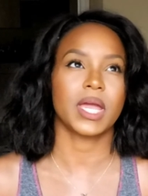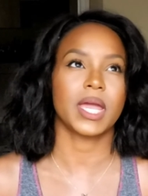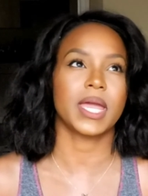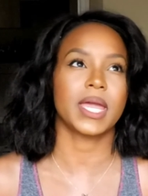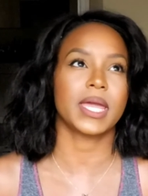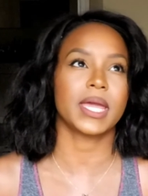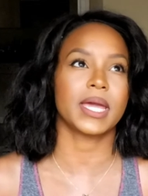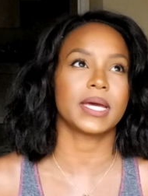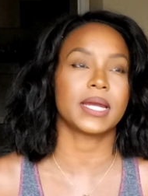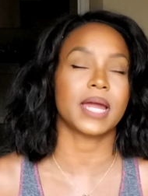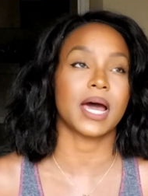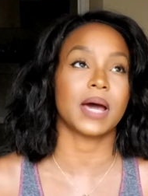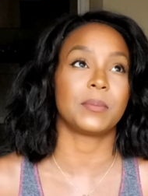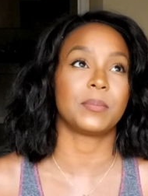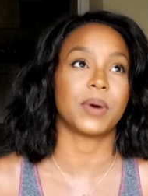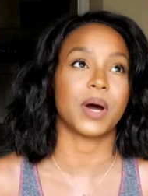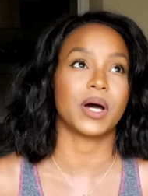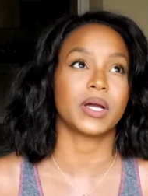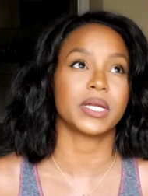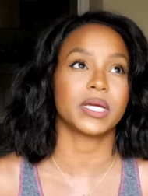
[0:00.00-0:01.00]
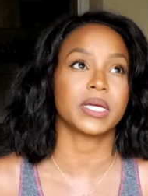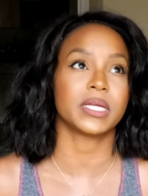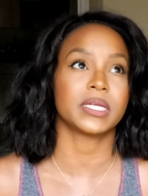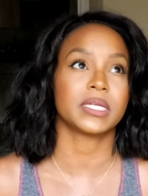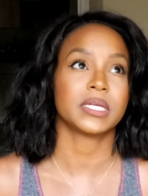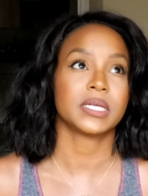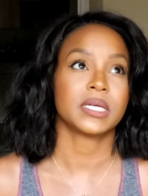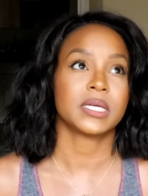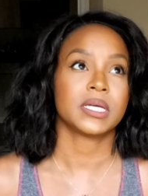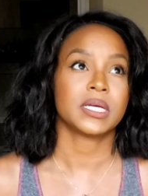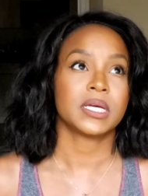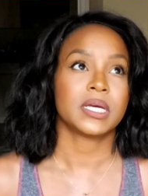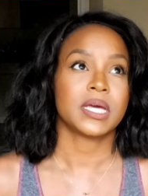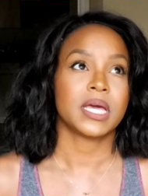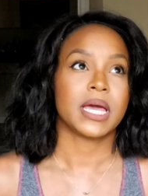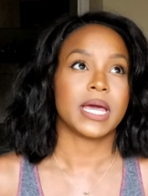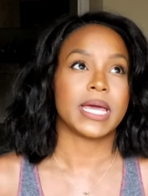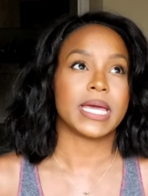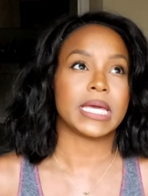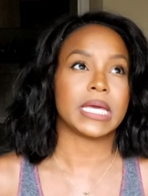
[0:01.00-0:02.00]
And I bought it
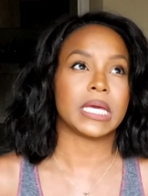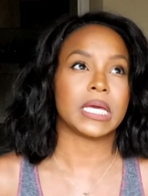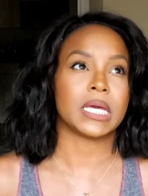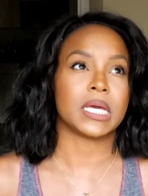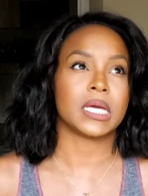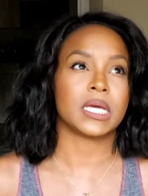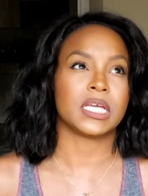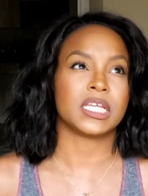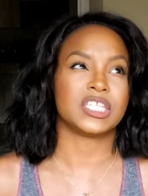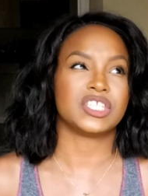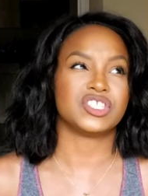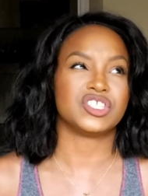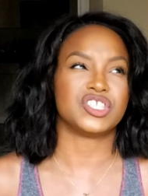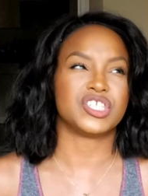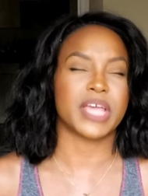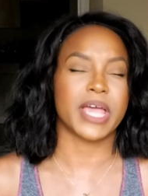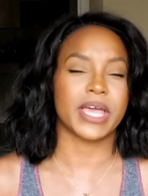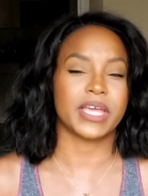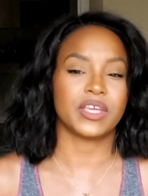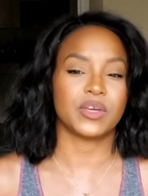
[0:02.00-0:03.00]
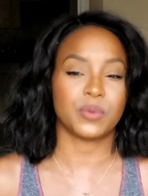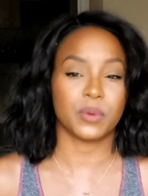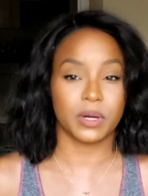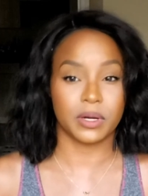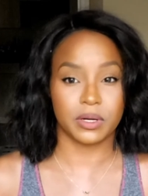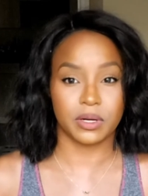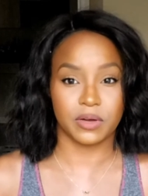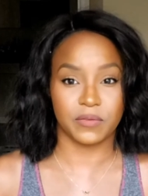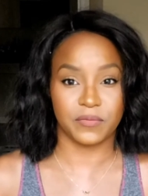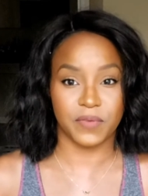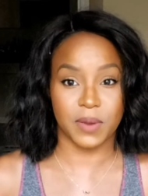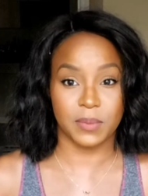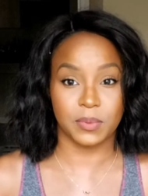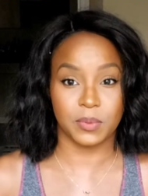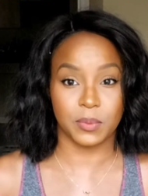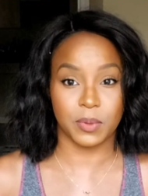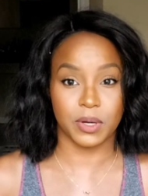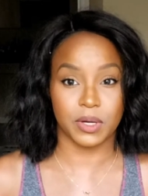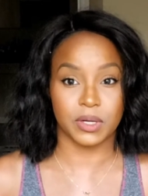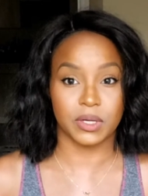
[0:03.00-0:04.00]
in January or
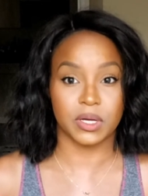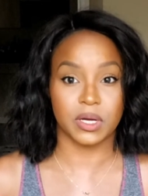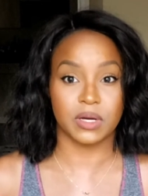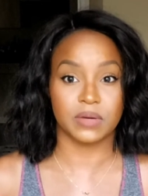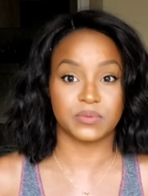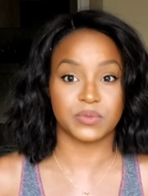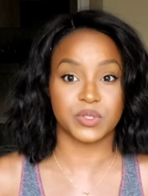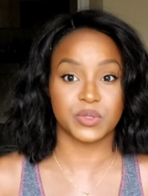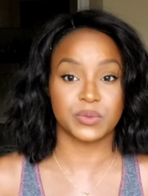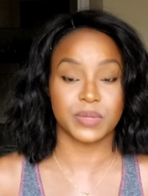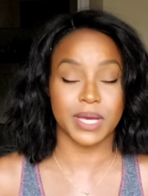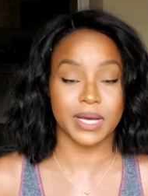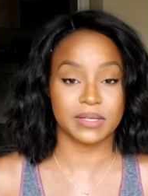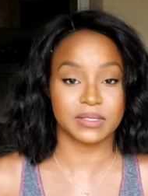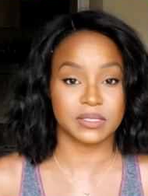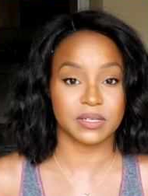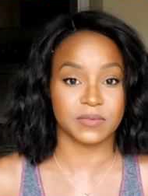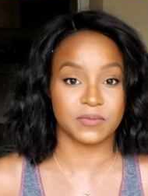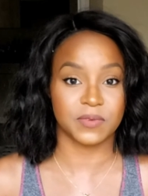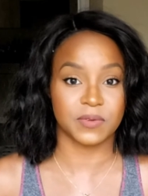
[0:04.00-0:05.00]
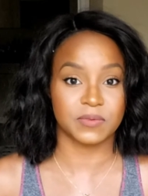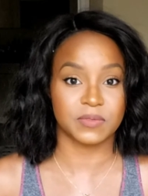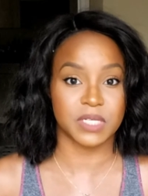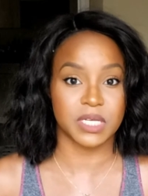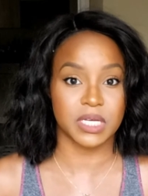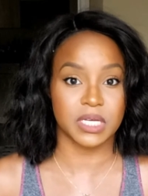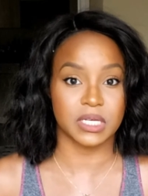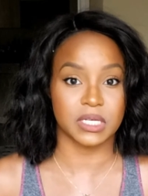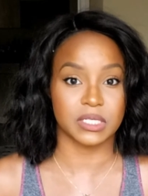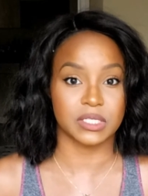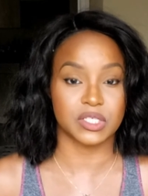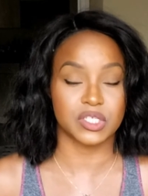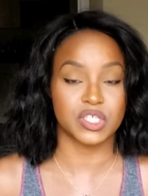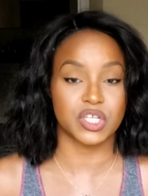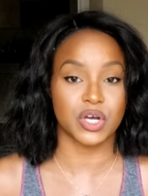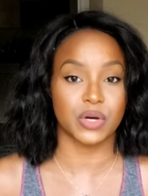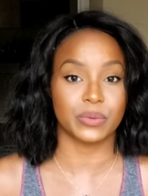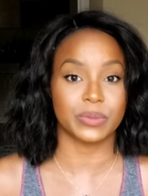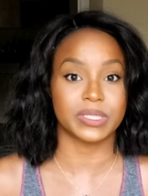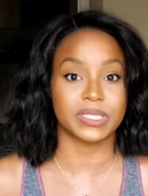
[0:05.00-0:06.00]
February of 2015.
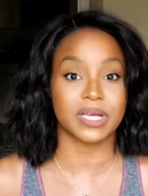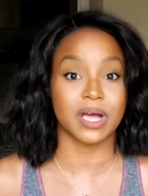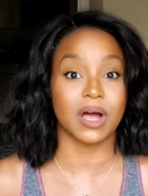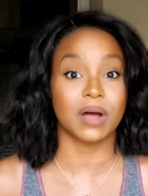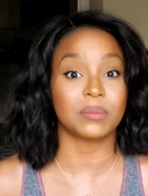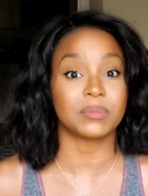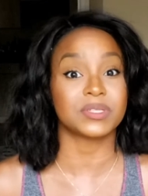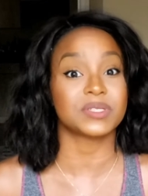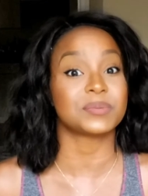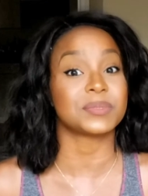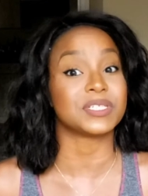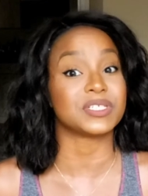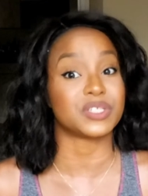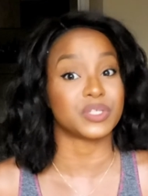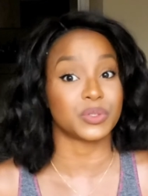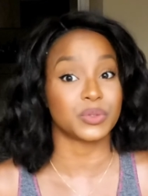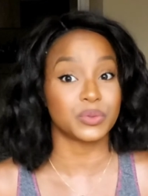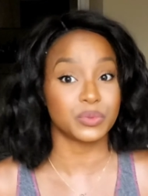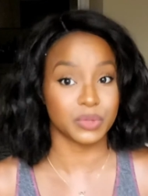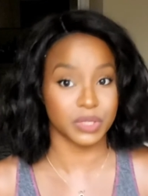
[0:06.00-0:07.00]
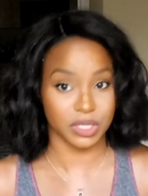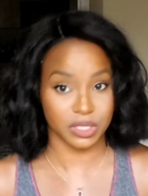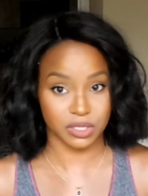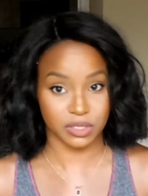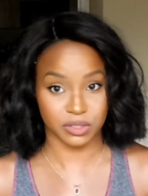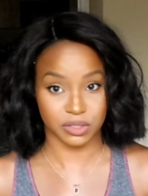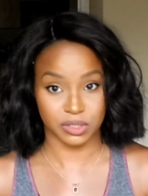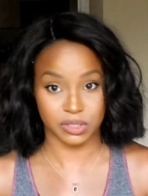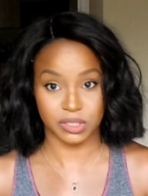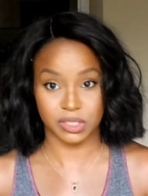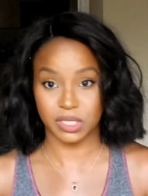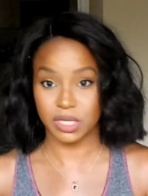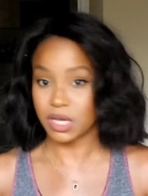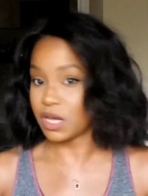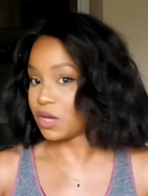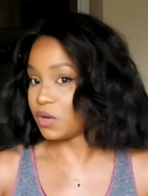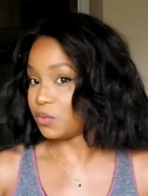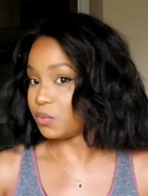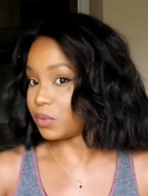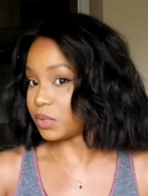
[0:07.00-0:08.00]
So it's almost been 2 years
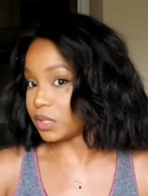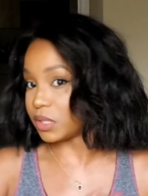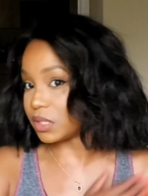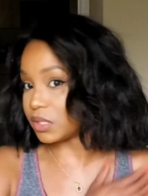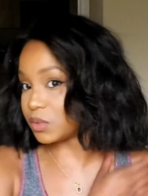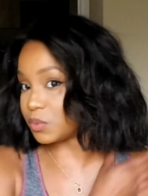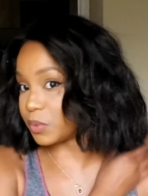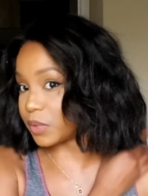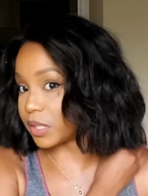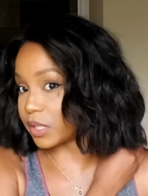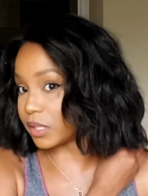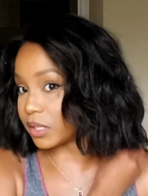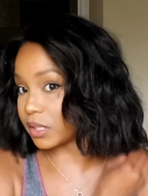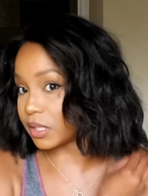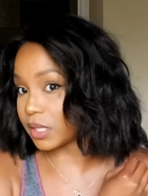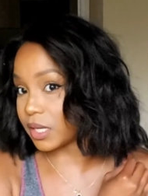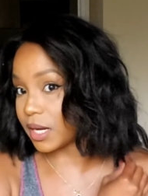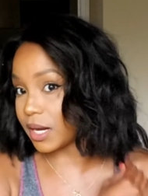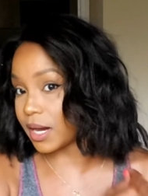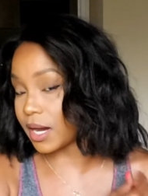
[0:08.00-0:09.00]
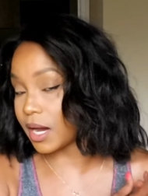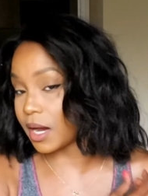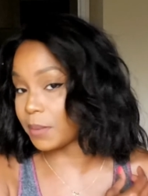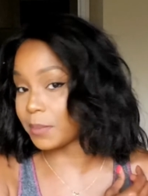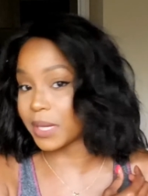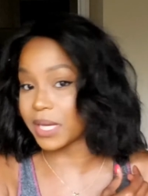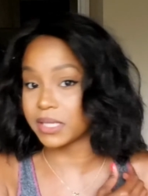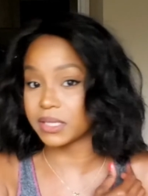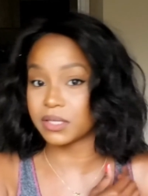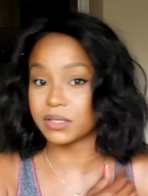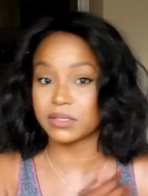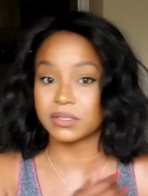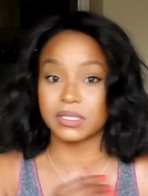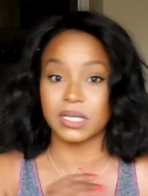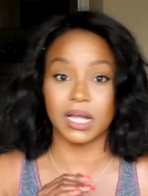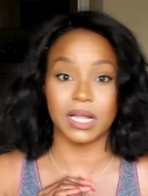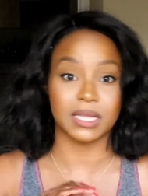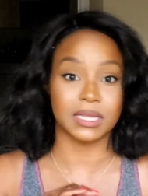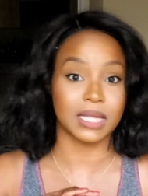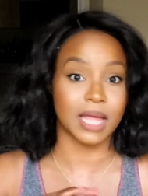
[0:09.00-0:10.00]
with this wig, and there's a
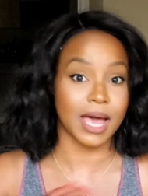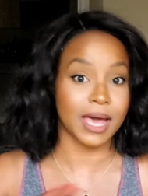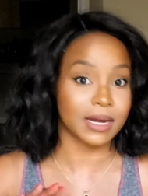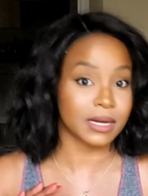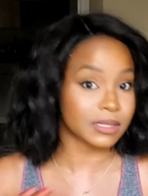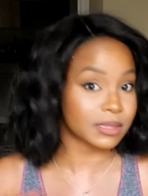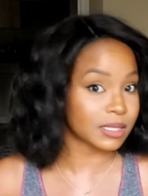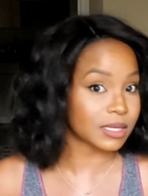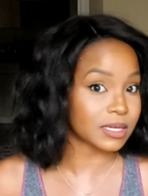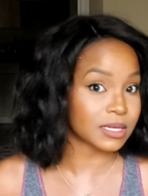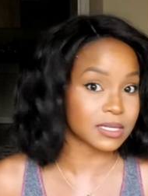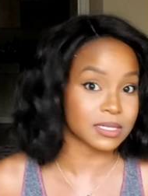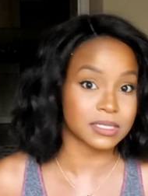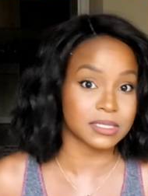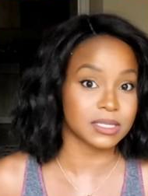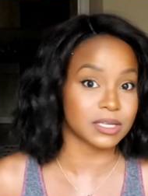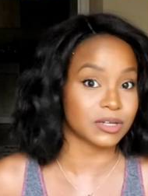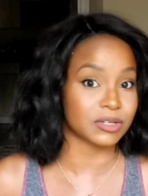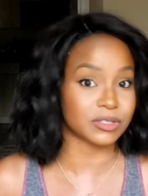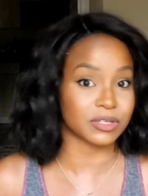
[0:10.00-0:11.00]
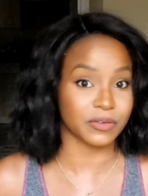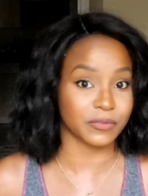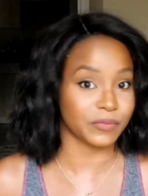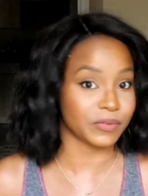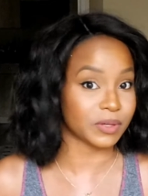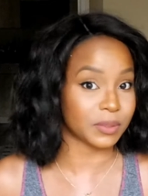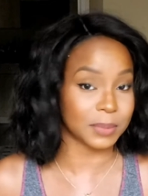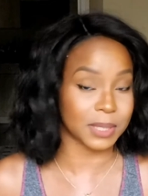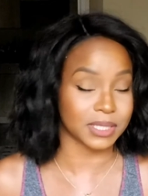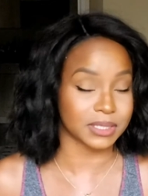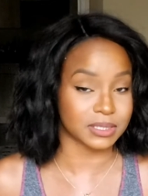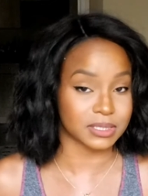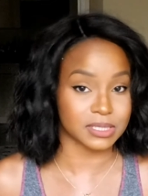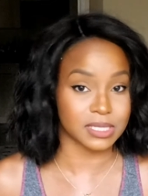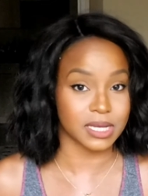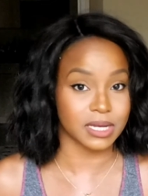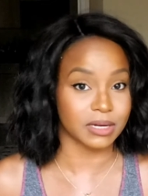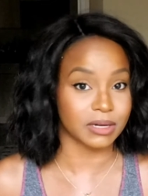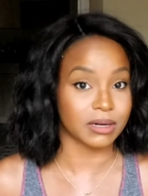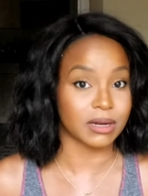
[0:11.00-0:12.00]
lot of things that are different about this
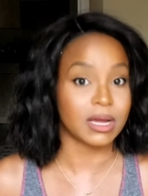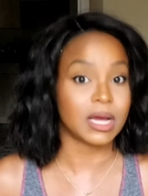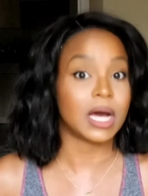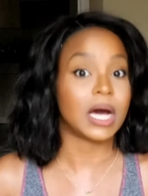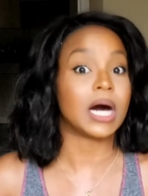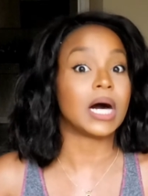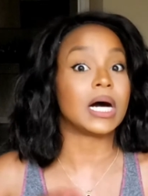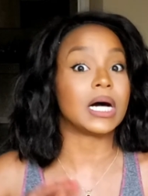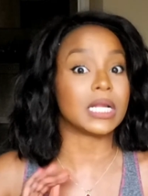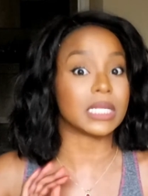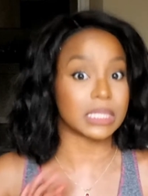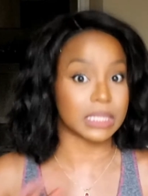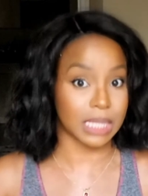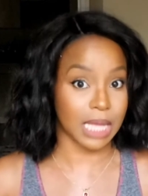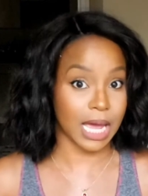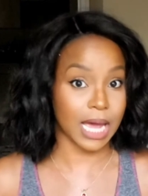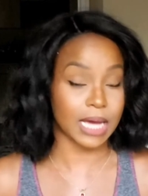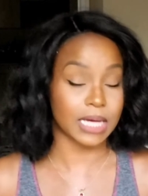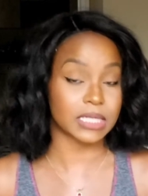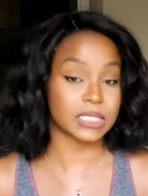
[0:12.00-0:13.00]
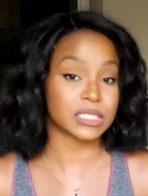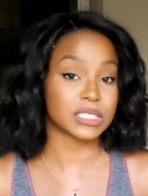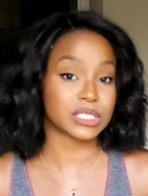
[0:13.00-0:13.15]
hair, a lot.